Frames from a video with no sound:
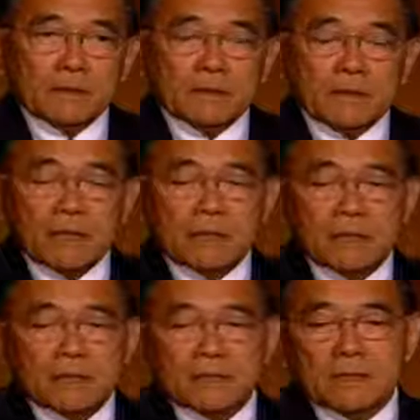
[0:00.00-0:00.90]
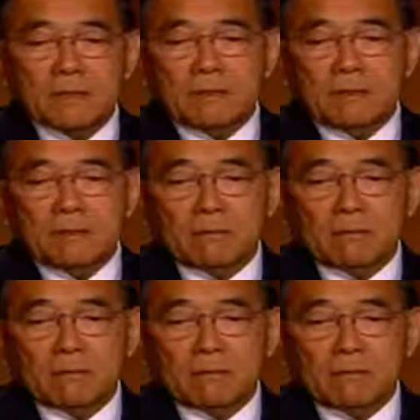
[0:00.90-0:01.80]
So then I said,
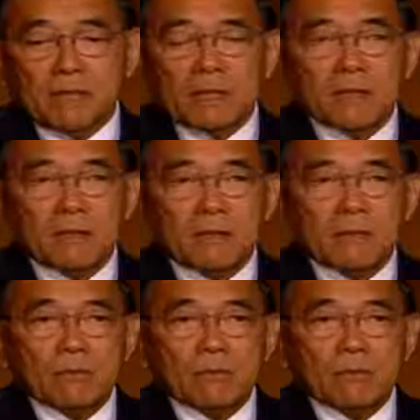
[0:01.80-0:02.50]
Monty,